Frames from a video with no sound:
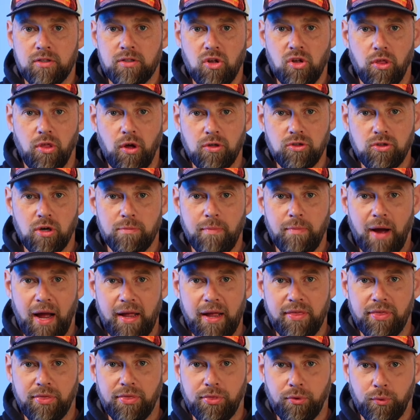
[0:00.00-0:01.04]
those are my
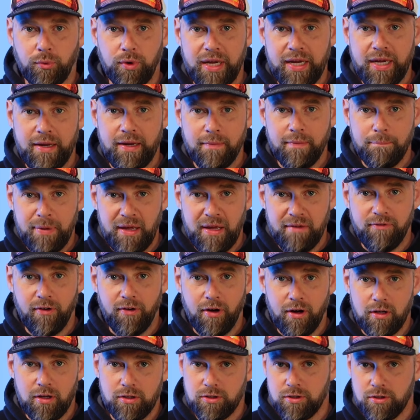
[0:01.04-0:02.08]
3
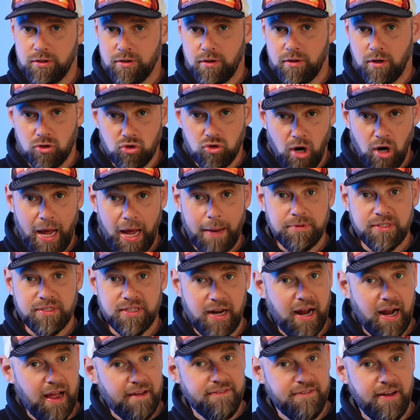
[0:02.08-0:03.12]
pitfalls or traps that
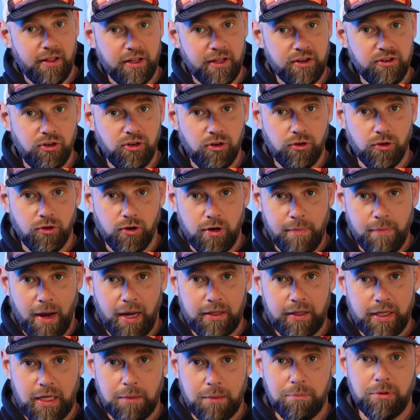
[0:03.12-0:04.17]
I fell into during my
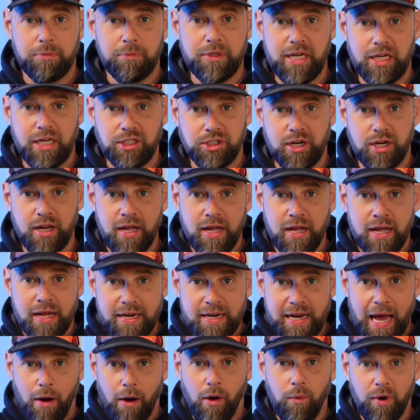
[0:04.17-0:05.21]
lean implementation.
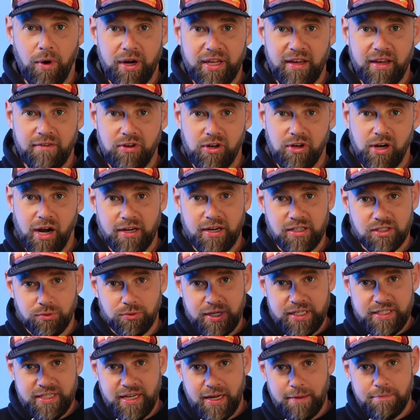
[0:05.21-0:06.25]
Now I want to give you guys 3
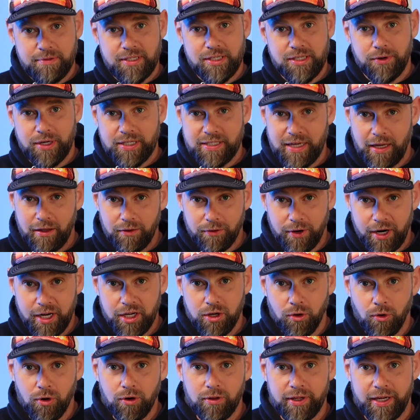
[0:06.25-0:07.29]
tips to accelerate
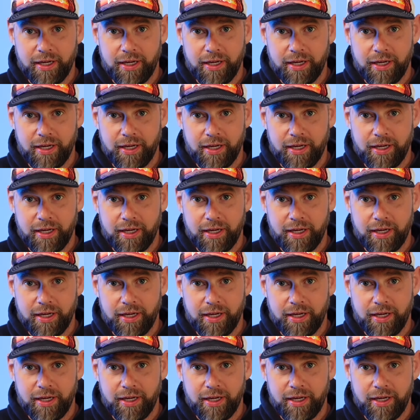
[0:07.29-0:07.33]
your lean